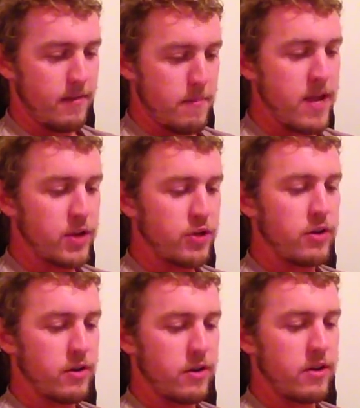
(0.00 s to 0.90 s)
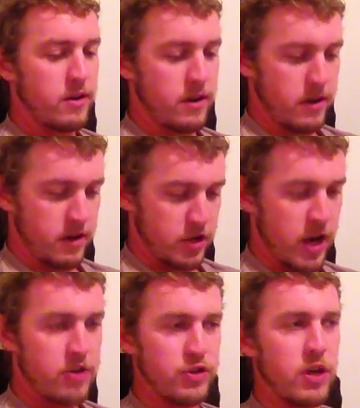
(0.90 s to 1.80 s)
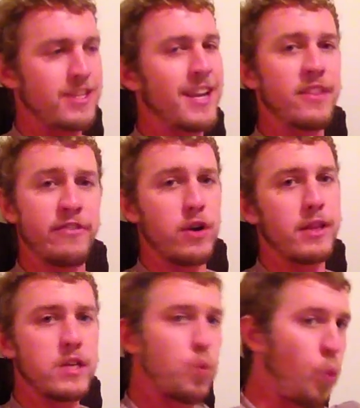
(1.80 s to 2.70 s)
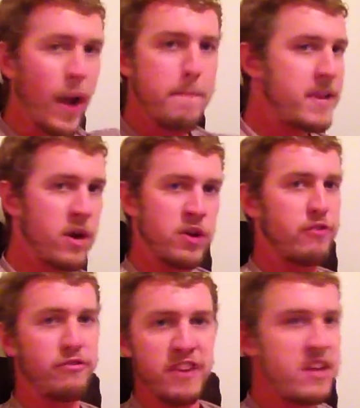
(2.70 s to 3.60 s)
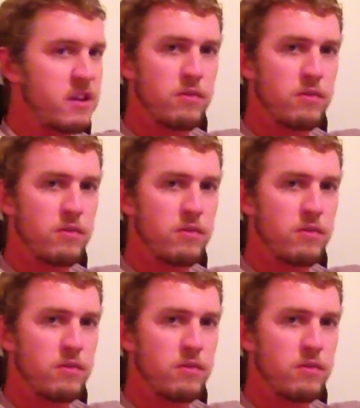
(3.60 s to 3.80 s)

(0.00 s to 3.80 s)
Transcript: Make sure you change your socks, and at the very least wipe down your feet,